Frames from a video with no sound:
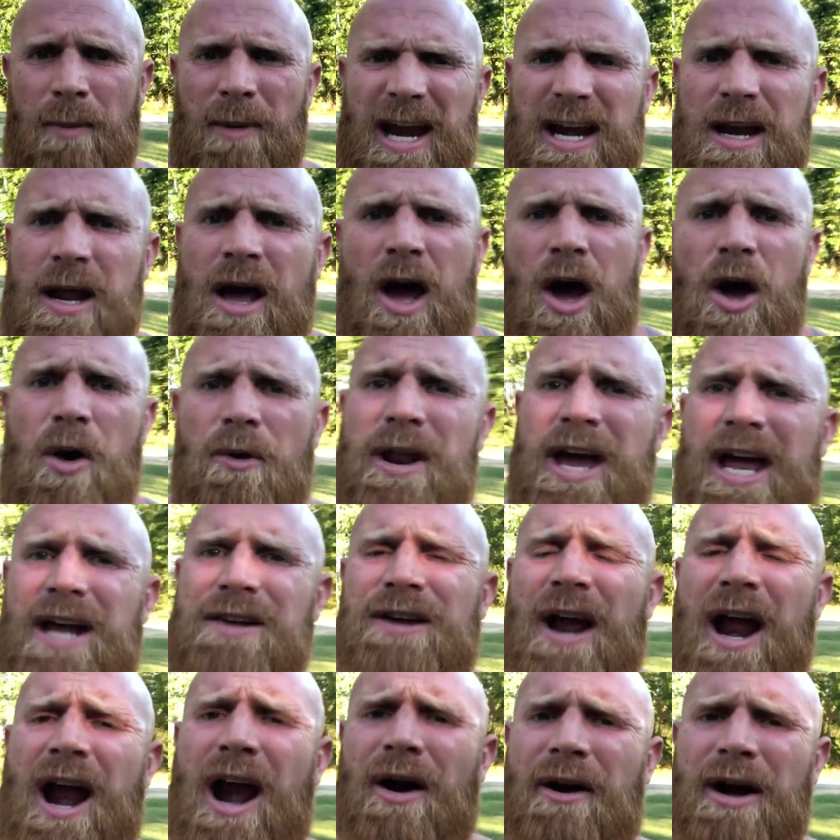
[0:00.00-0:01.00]
I mean, who
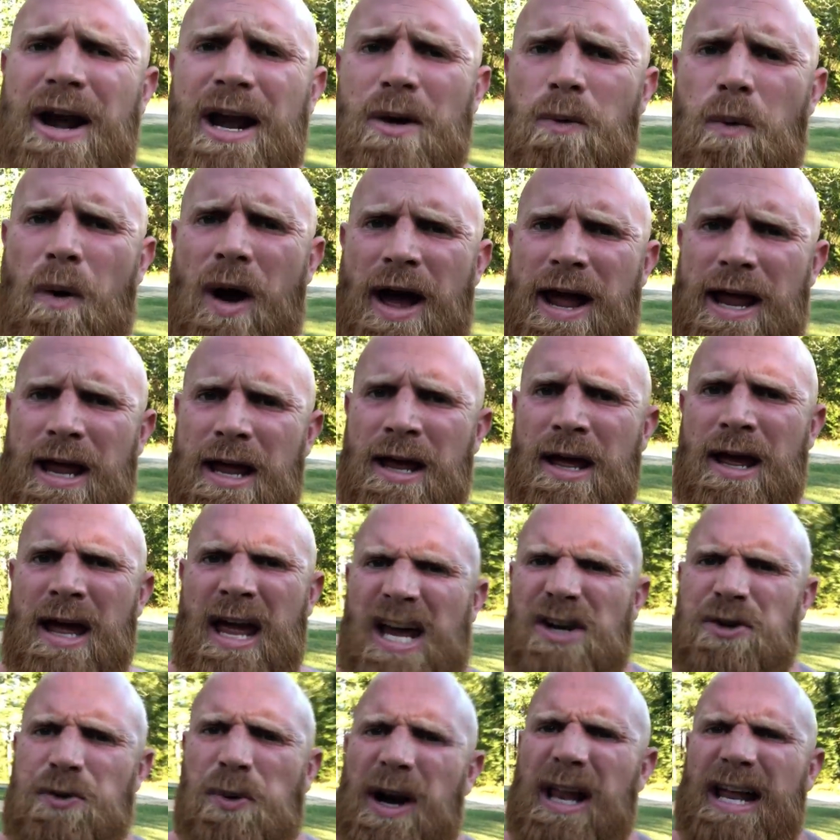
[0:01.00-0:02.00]
needs hair anyway?
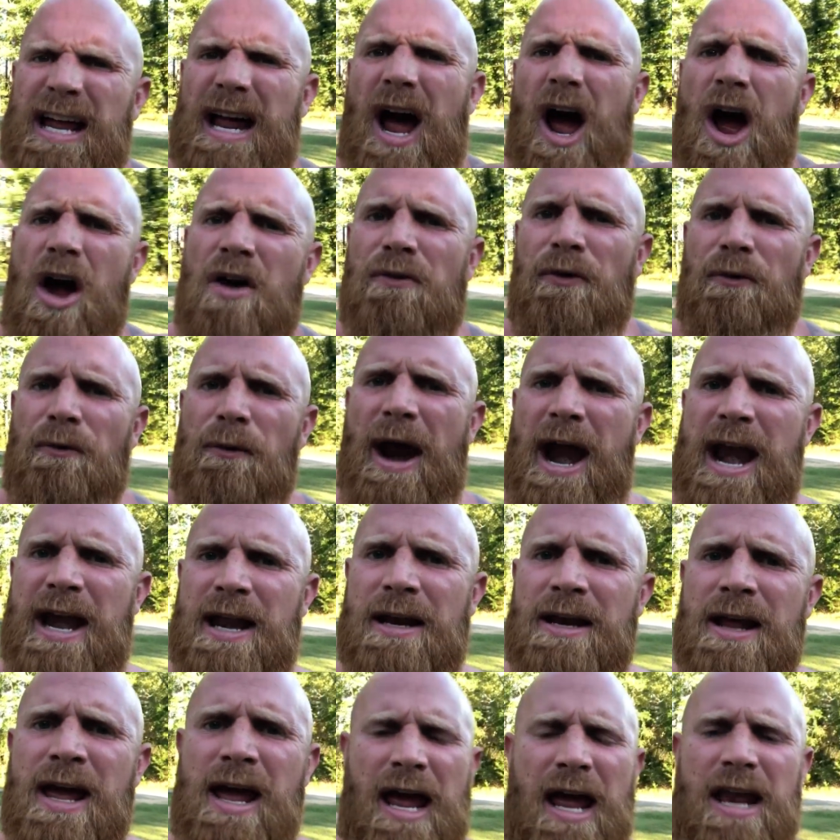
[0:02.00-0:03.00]
It's really overrated.